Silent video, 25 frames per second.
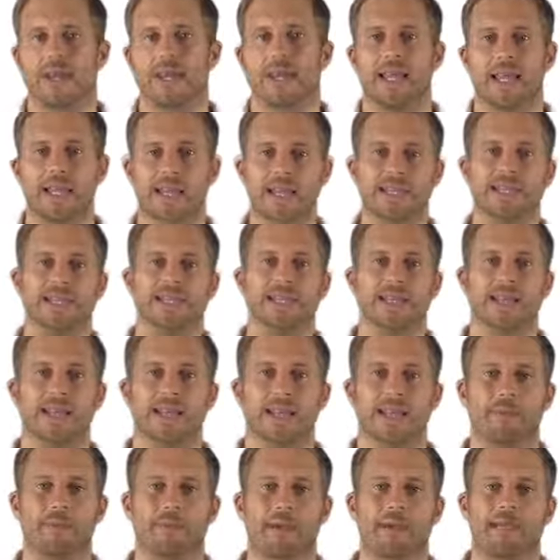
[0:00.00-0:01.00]
In his
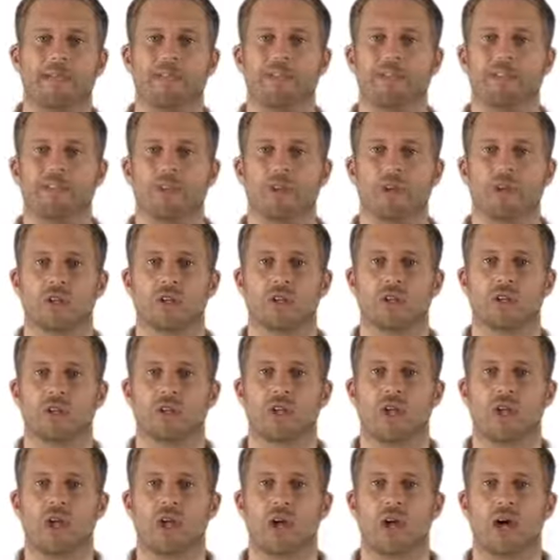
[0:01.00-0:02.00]
study, patients lost
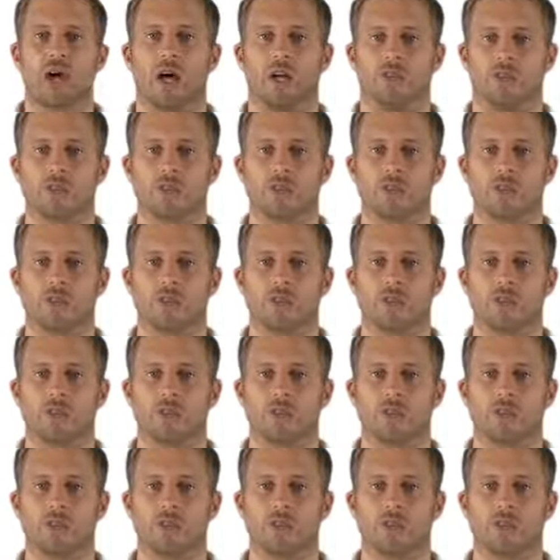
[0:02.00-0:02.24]
uh,